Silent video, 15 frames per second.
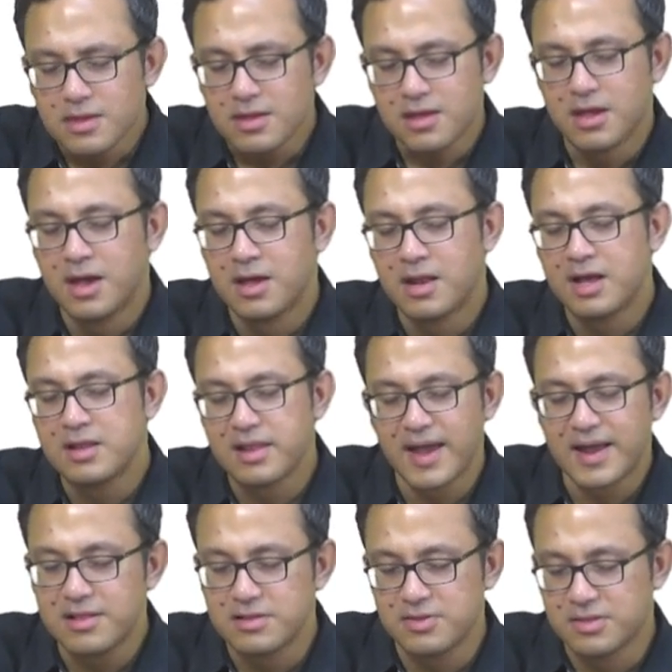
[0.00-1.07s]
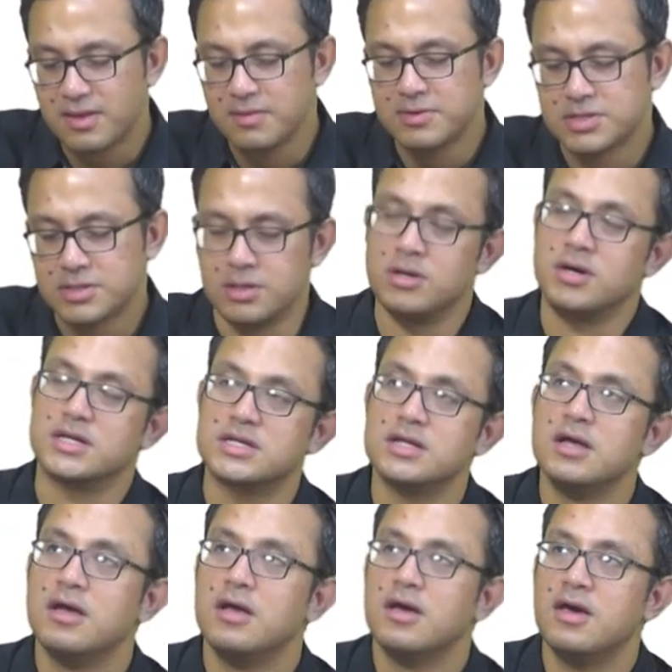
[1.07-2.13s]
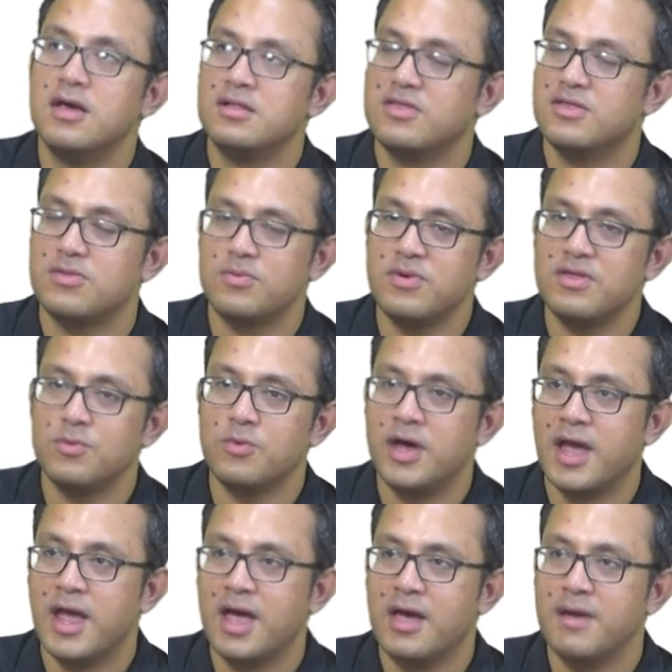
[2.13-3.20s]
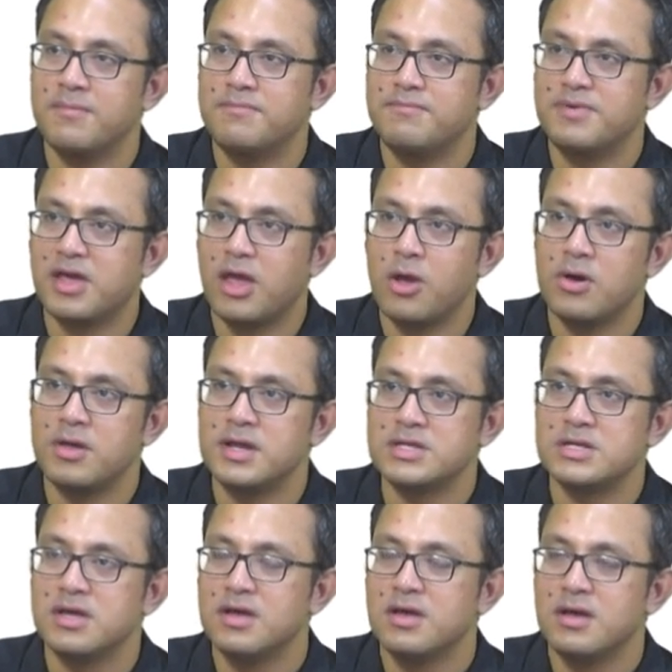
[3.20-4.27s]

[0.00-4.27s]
And I like this image a lot. Uh, this is the reason why I'm picking on it.